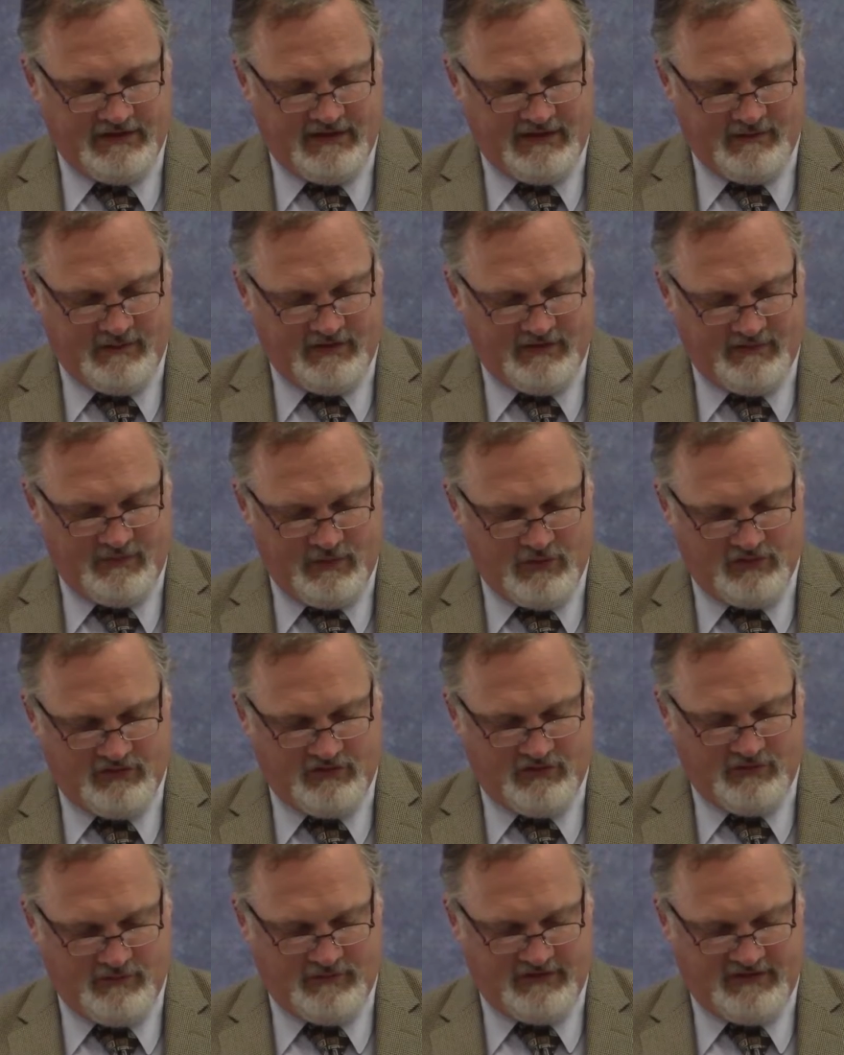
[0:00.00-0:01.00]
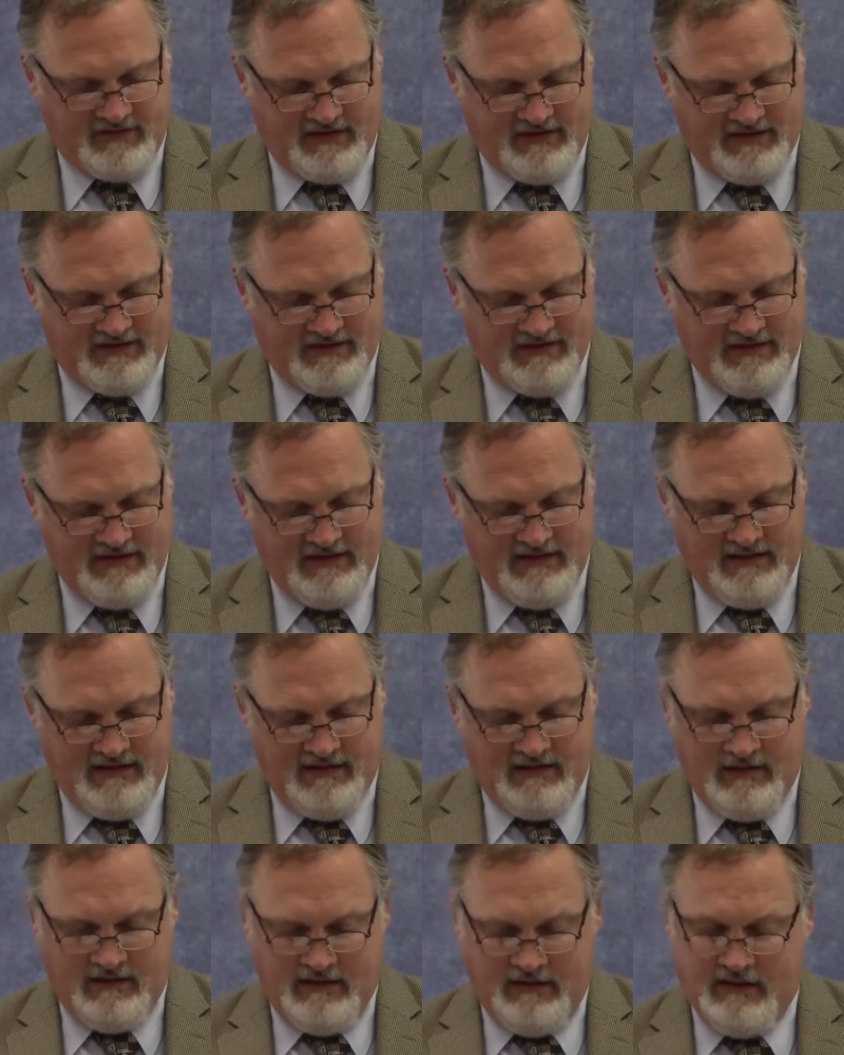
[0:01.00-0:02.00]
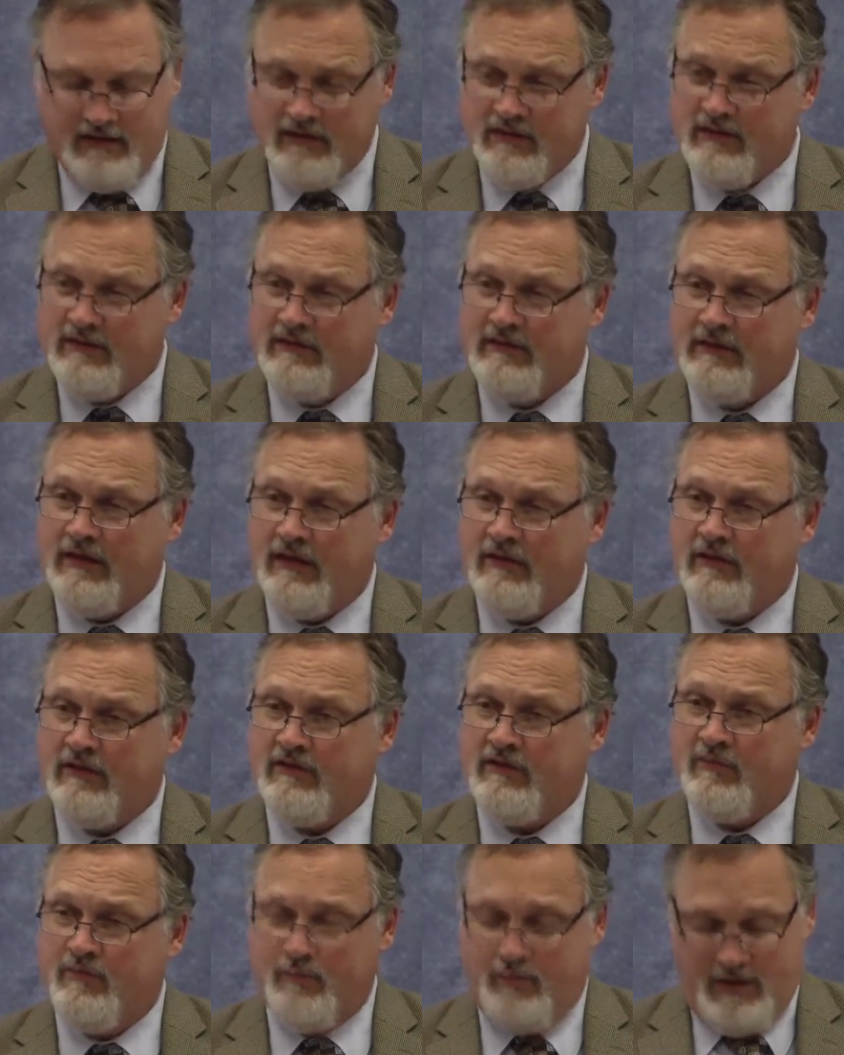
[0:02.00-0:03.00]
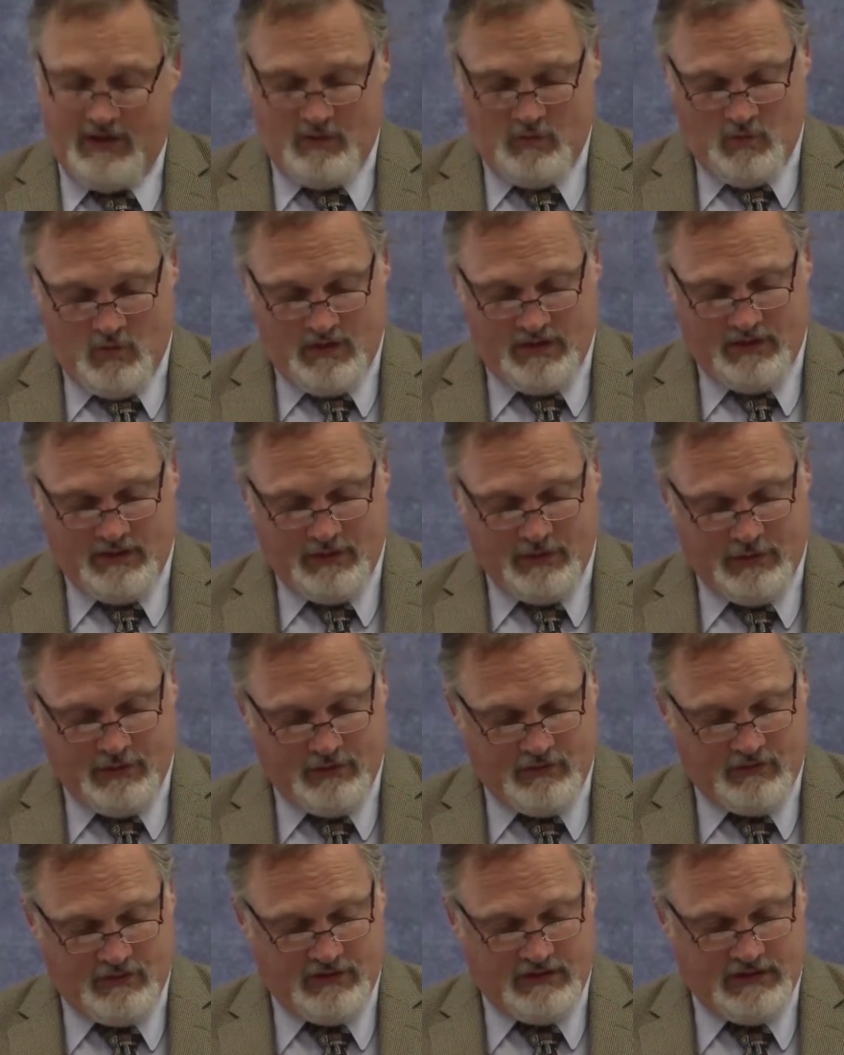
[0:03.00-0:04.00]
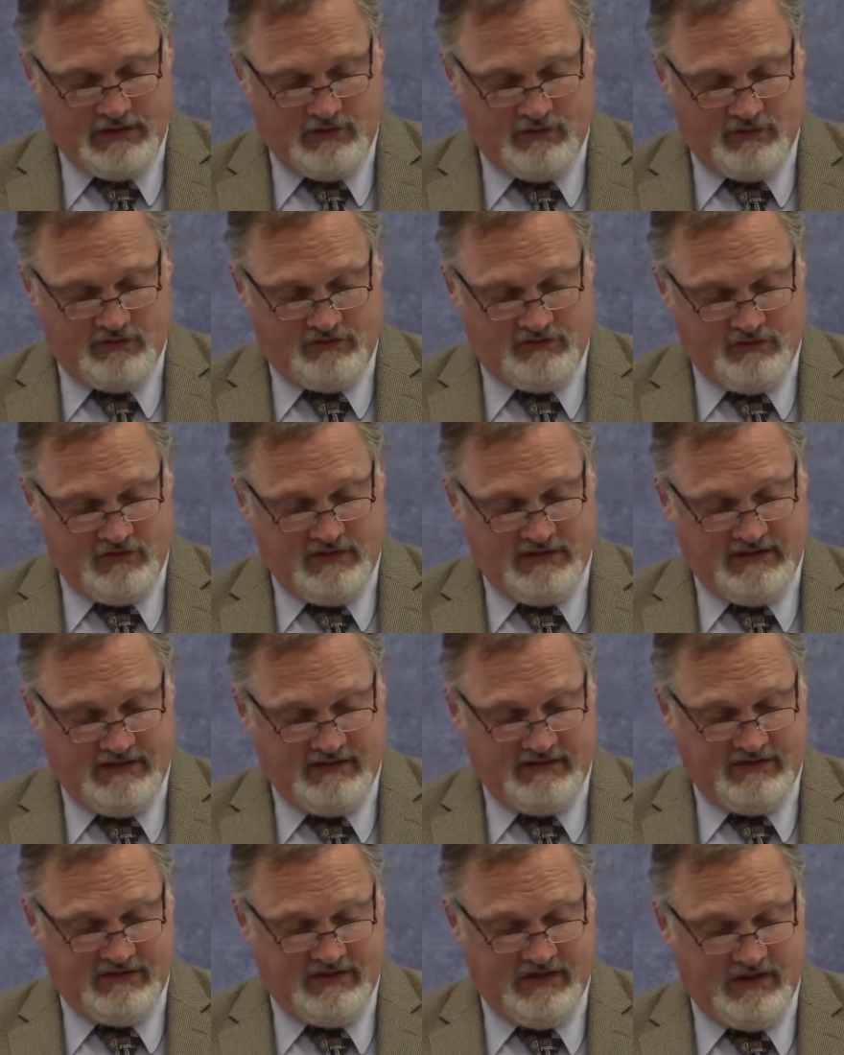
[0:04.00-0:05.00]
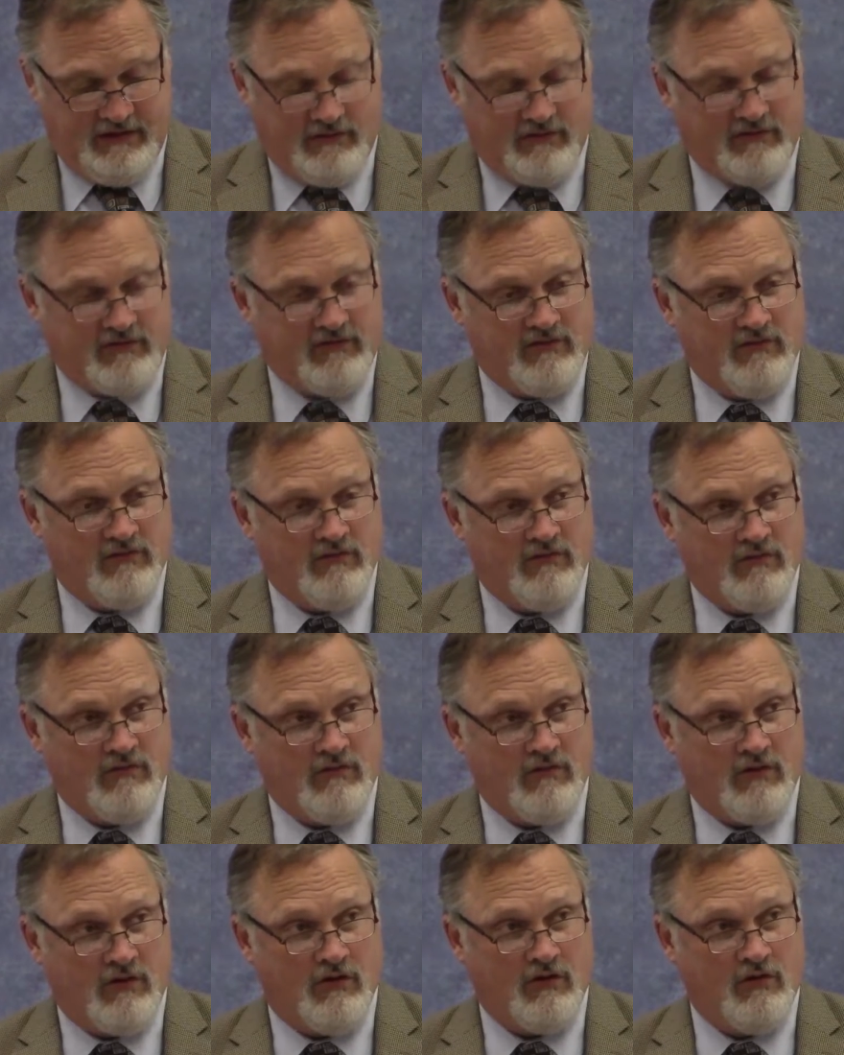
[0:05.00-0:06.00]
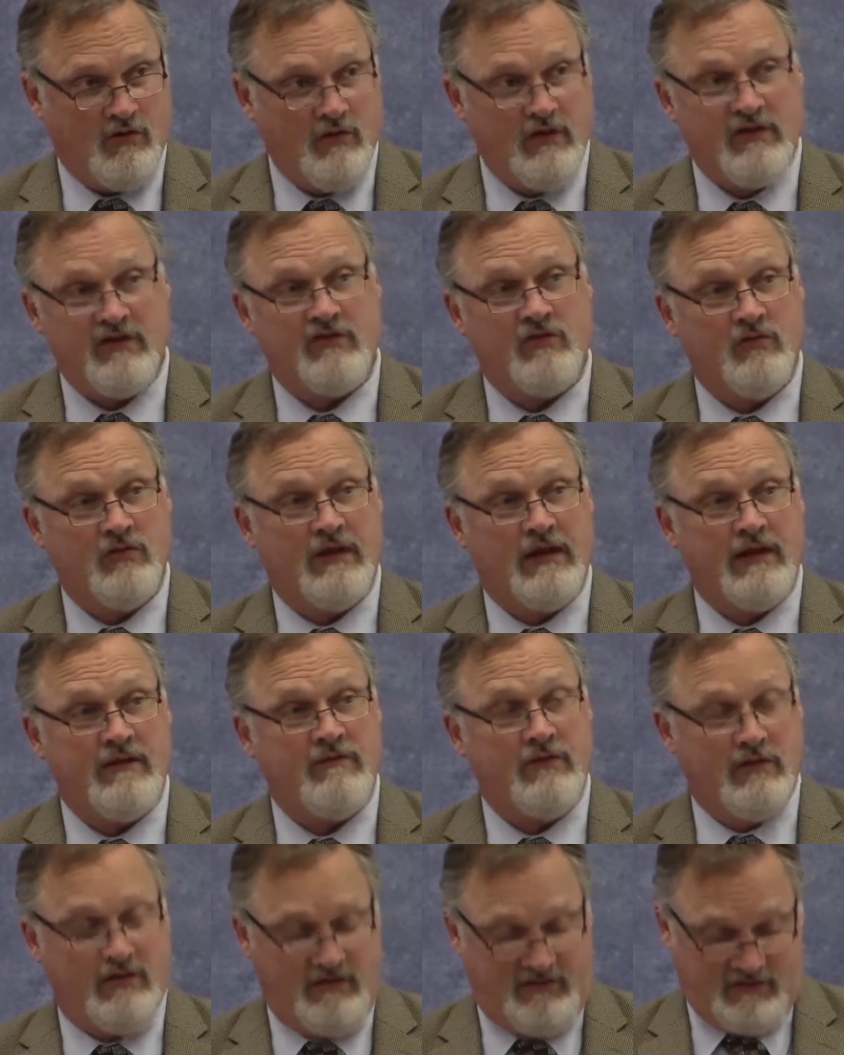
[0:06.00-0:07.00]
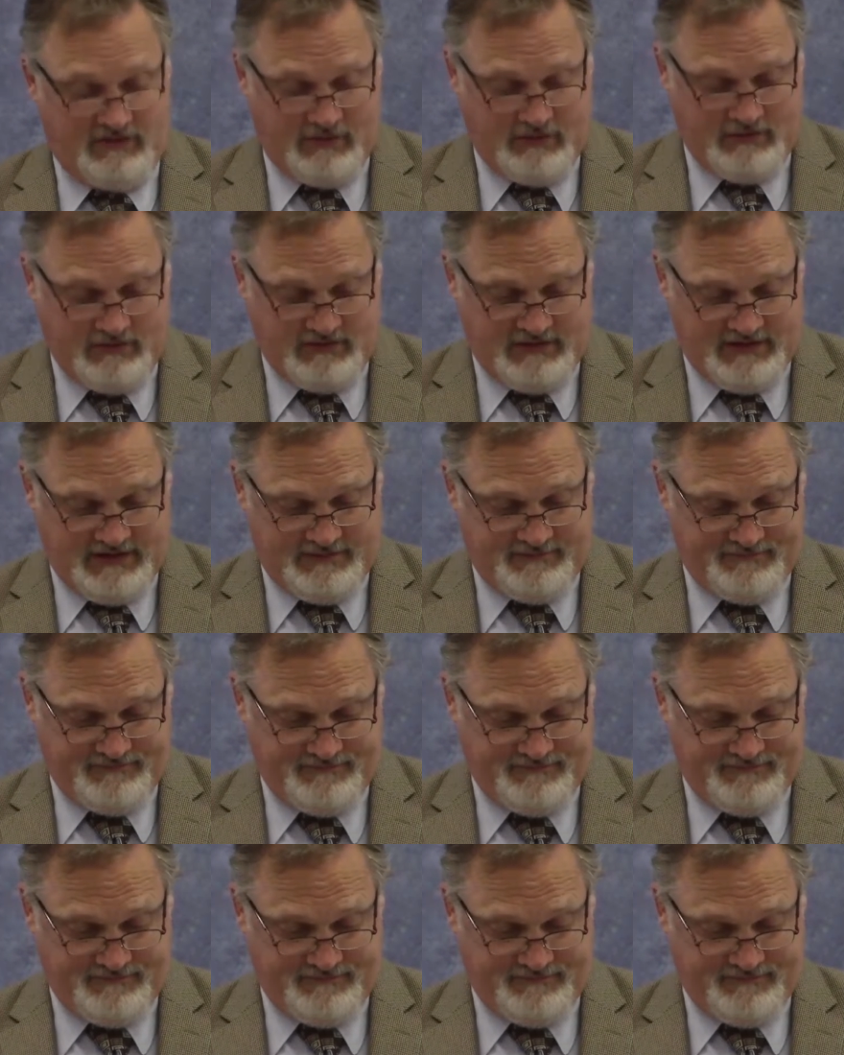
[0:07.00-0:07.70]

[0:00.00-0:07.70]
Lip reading: him and spoke to him, saying, tell us by what authority you are doing these things, or who is who gave you this authority?